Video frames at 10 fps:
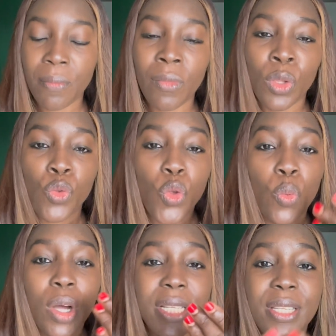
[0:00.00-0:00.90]
So
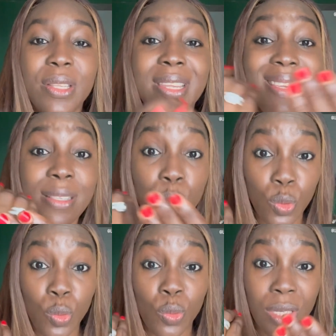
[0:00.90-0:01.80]
what these
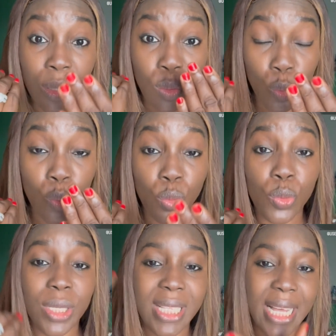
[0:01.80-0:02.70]
two
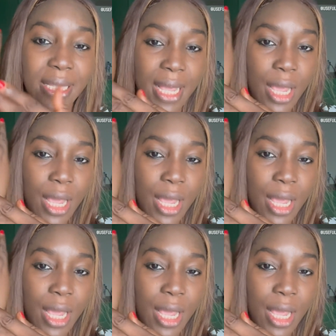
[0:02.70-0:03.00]
do is that